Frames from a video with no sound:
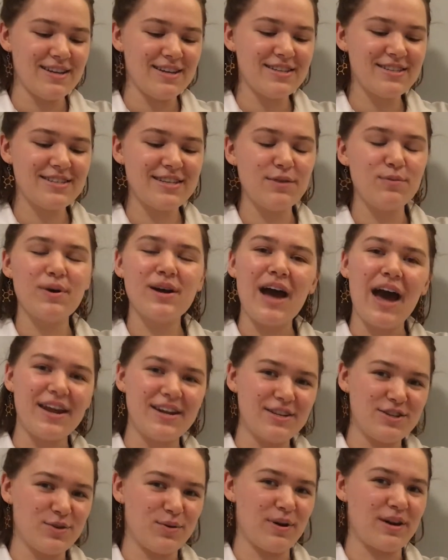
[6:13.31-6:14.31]
see what kind
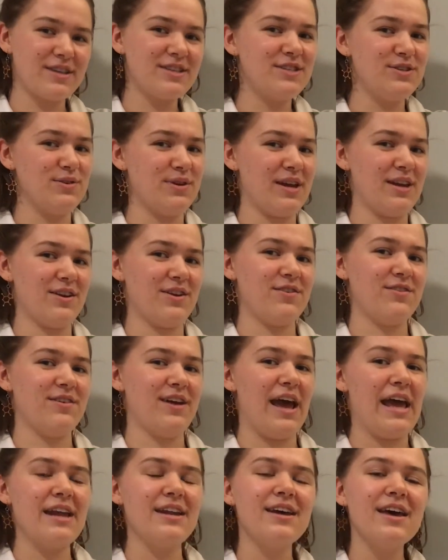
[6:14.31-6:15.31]
of torques you can
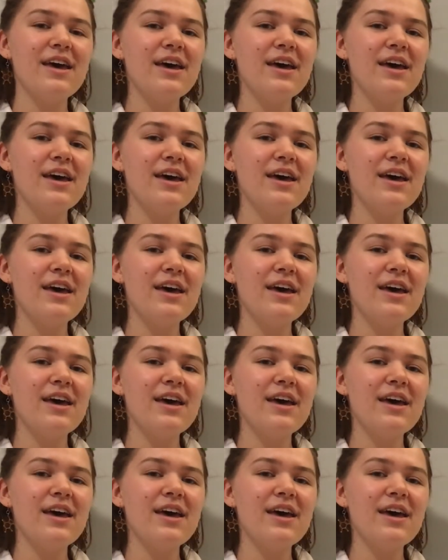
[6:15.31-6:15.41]
create.